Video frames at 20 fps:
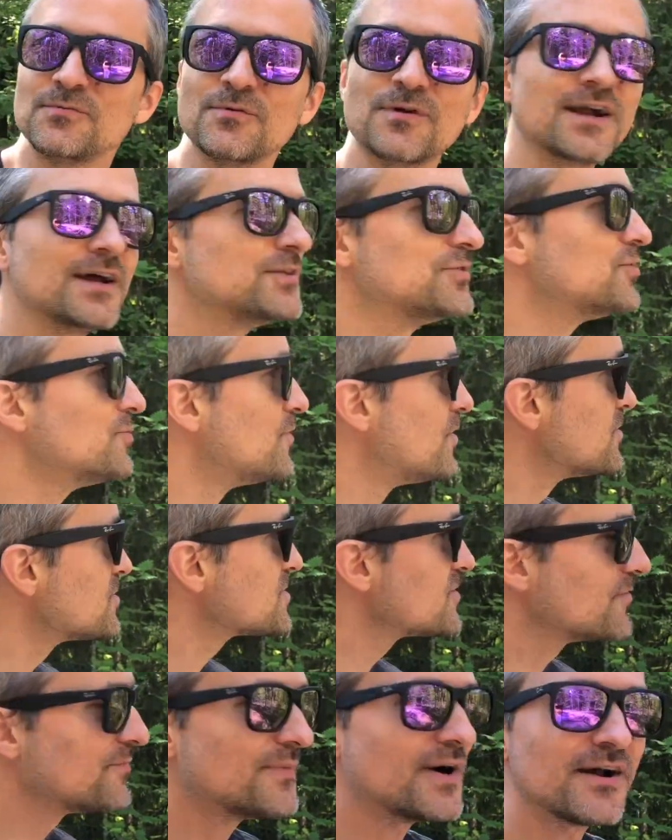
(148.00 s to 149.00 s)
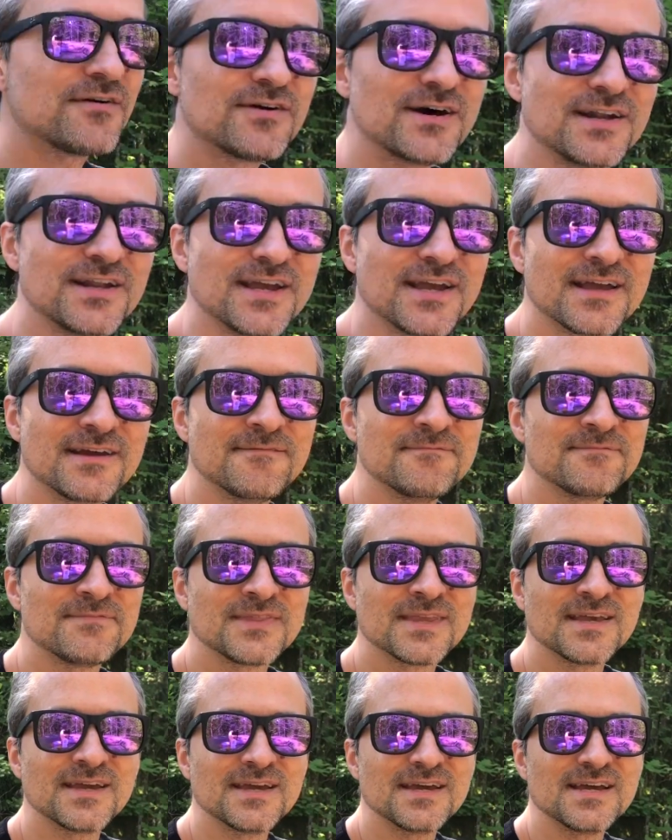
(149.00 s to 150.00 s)
where I do most of my running,
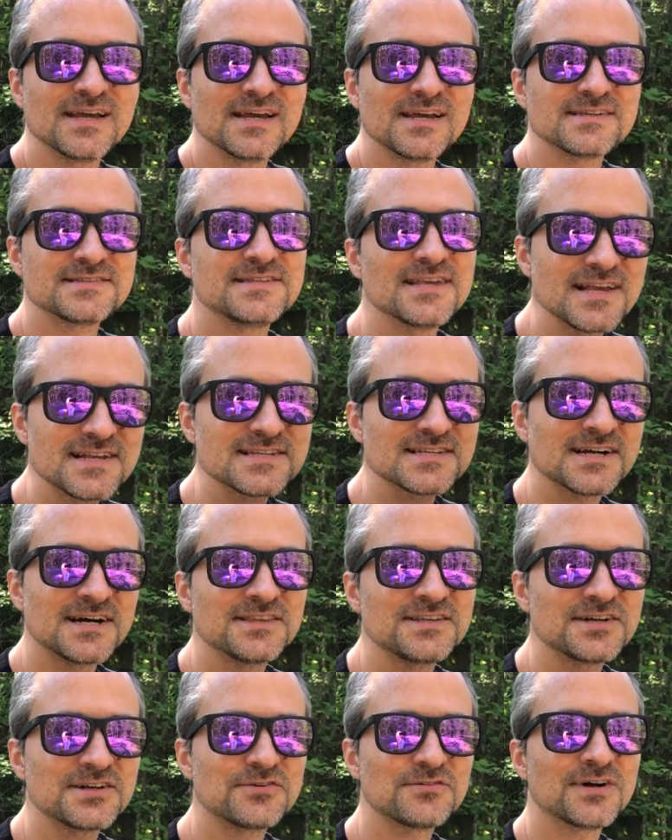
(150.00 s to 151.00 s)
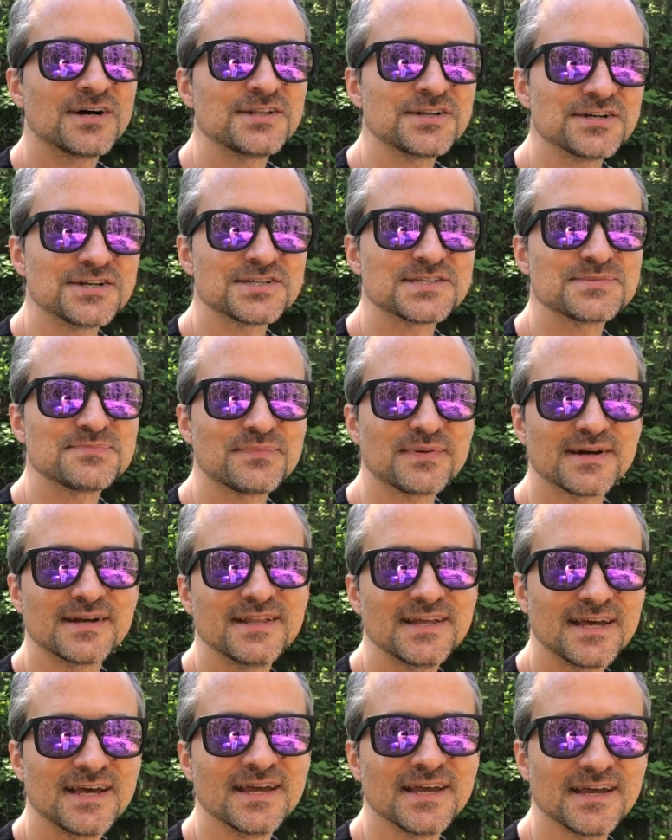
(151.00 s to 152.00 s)
600 runners per
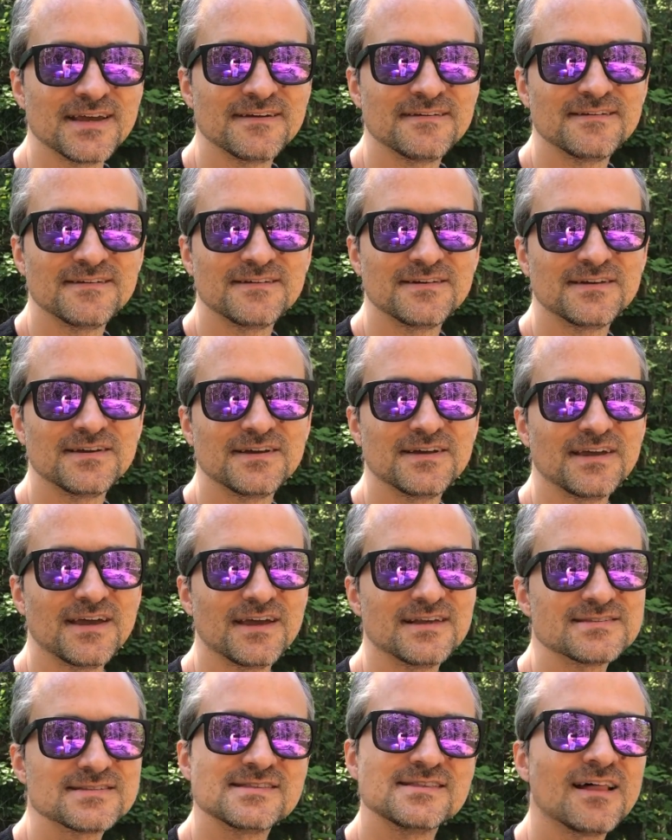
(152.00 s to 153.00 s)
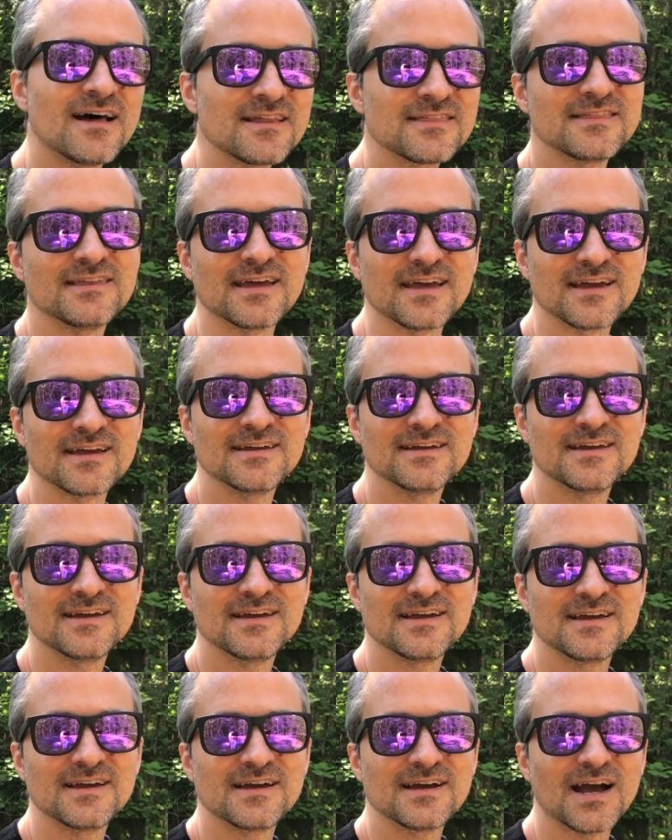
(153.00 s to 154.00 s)
day is nothing.
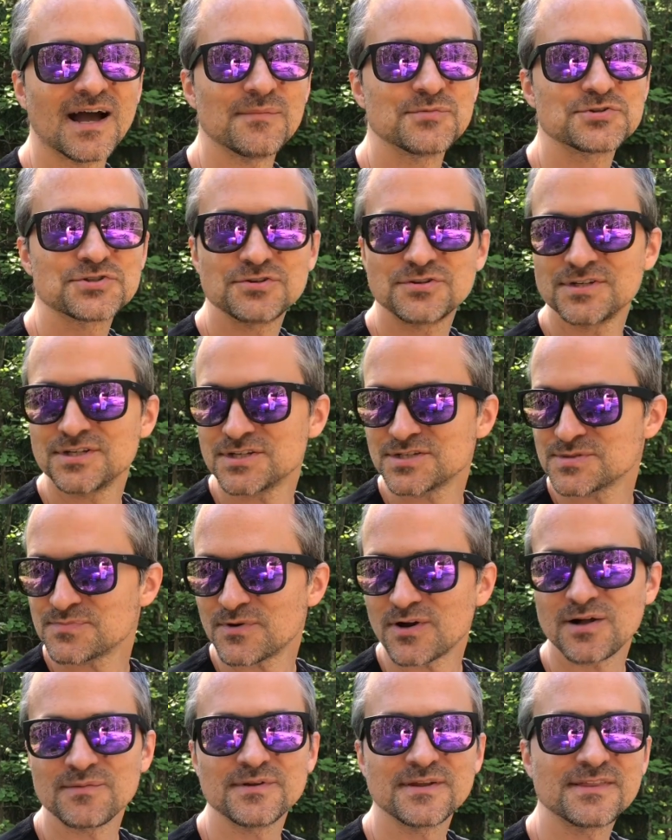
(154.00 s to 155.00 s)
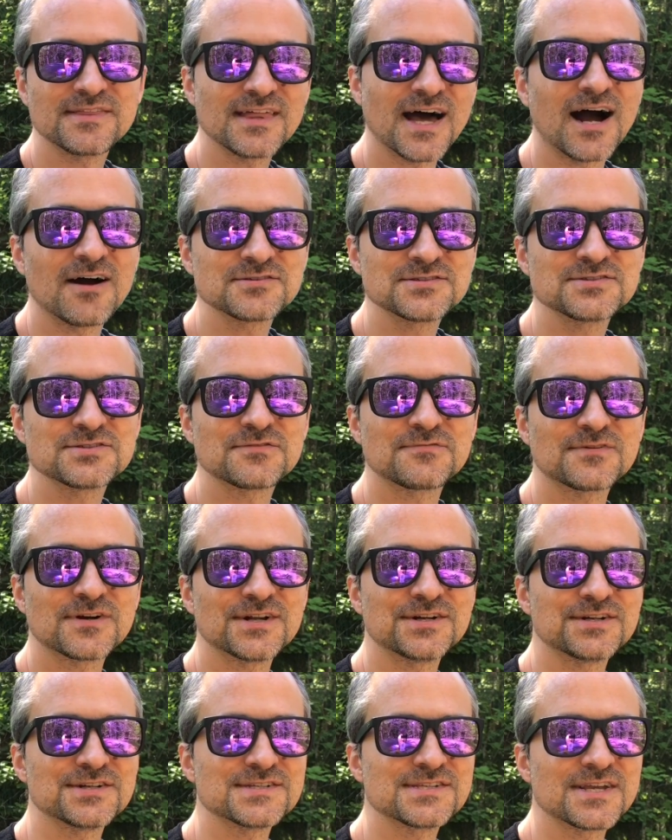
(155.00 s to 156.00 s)
I'm sure there's probably thousands of
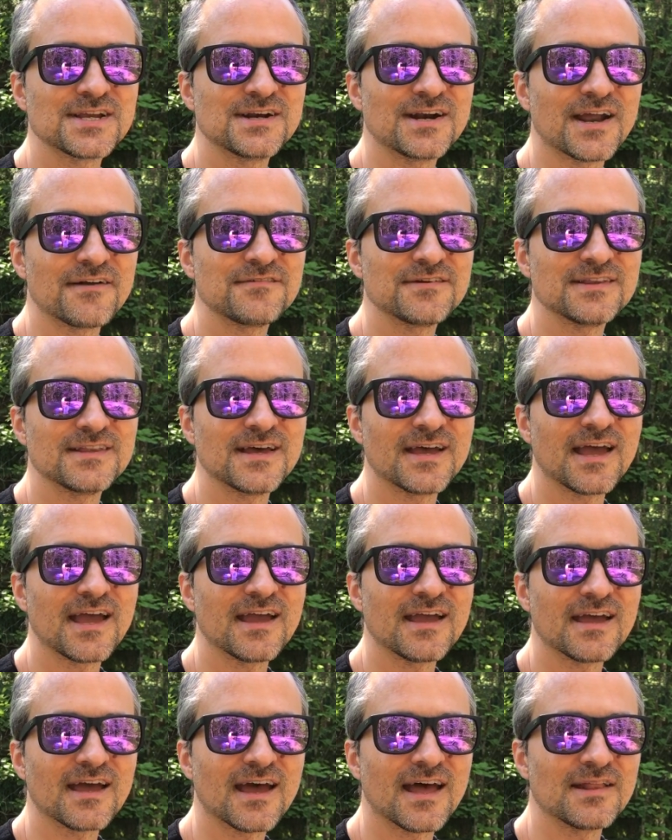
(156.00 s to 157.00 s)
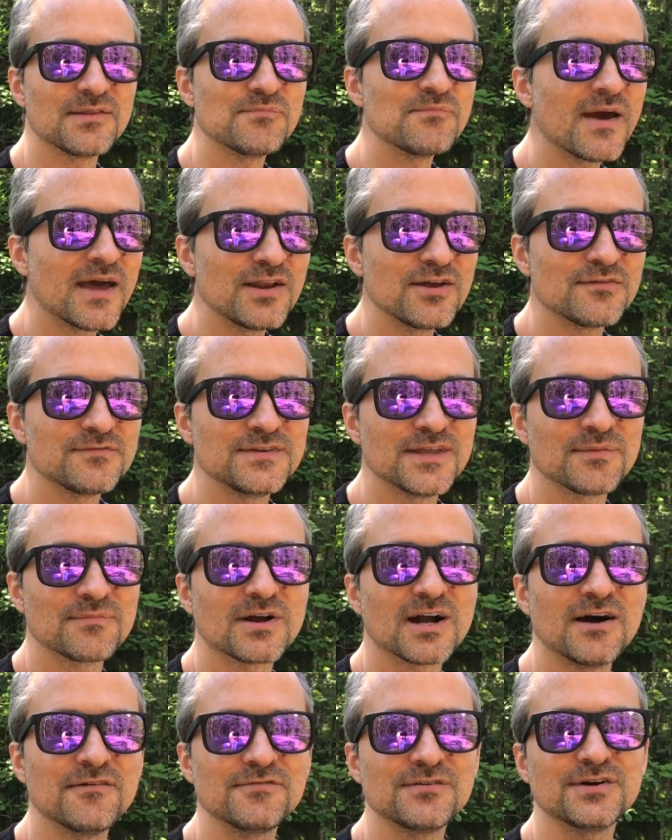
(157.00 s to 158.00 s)
runners here every day, and many of them
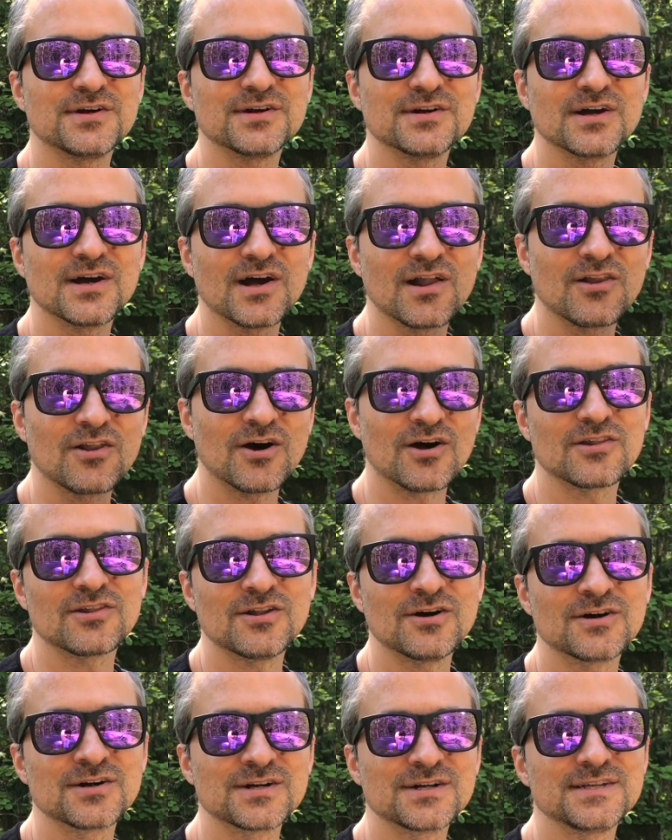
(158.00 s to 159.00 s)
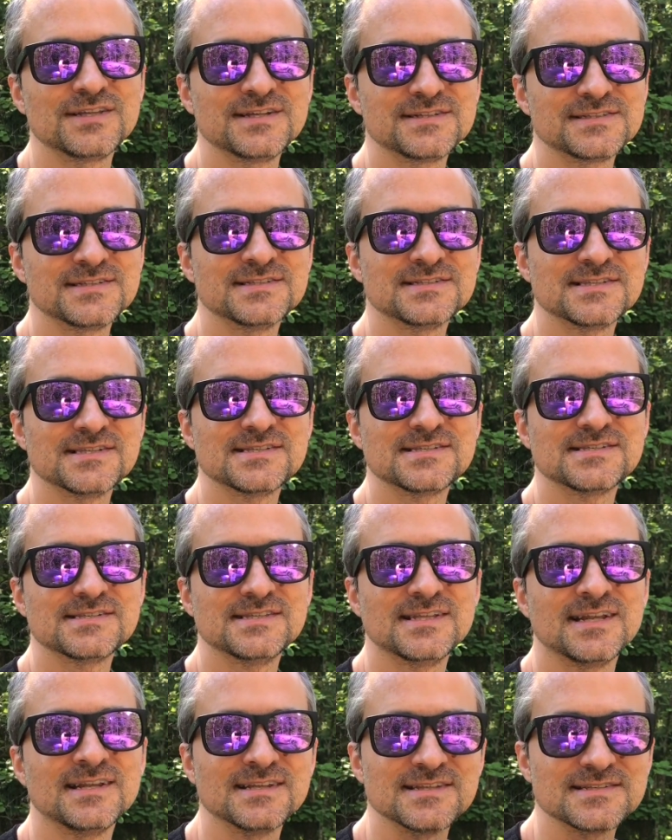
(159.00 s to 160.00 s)
cover a lot longer distances
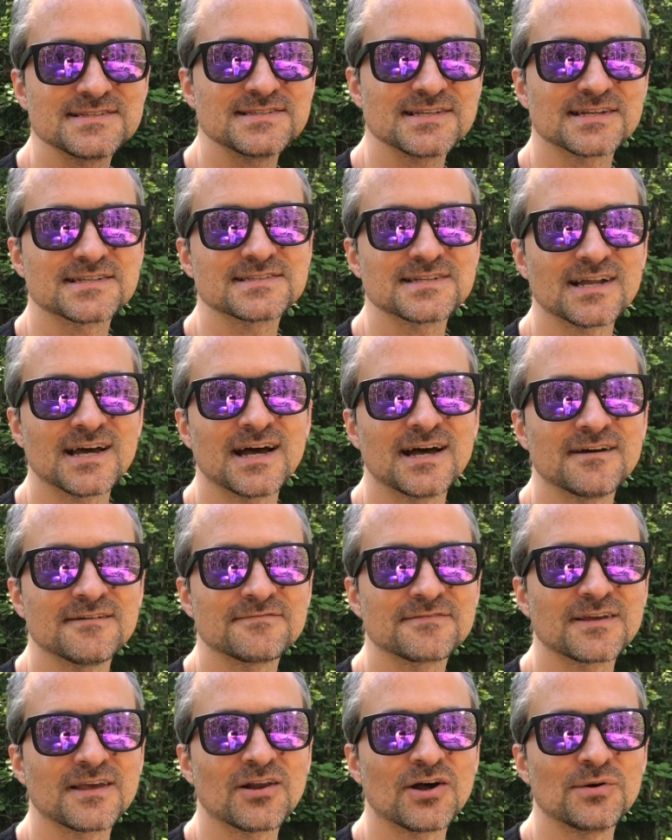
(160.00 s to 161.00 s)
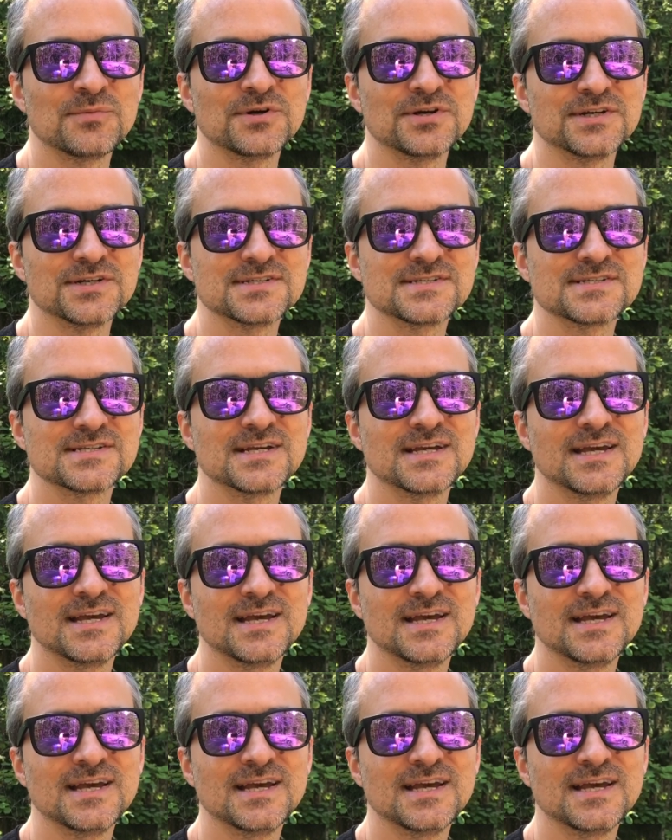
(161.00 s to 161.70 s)
than six and a half kilometers.